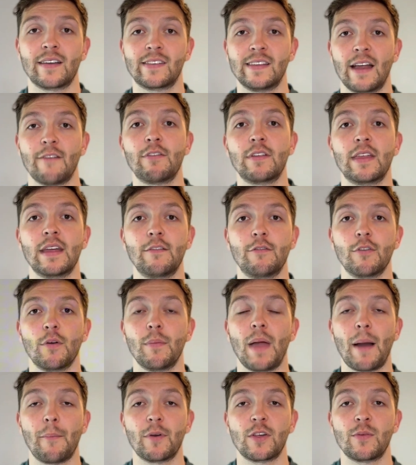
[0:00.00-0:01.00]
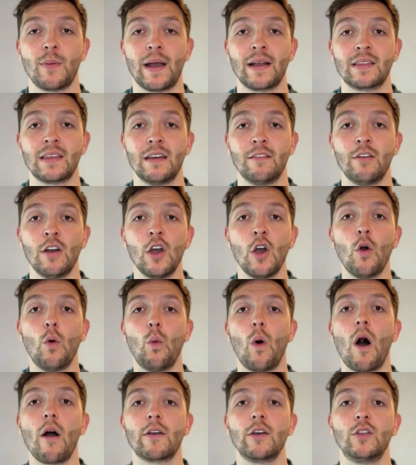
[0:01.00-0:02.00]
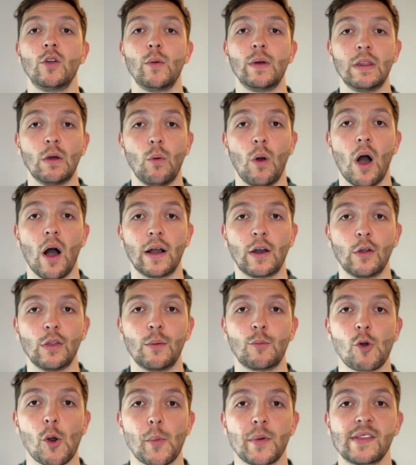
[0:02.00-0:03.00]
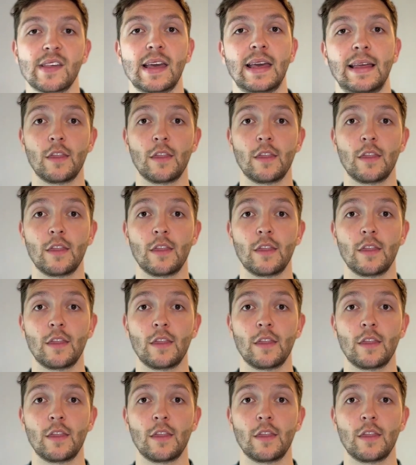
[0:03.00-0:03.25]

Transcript: and everything from that perspective while you're doing the work on the property.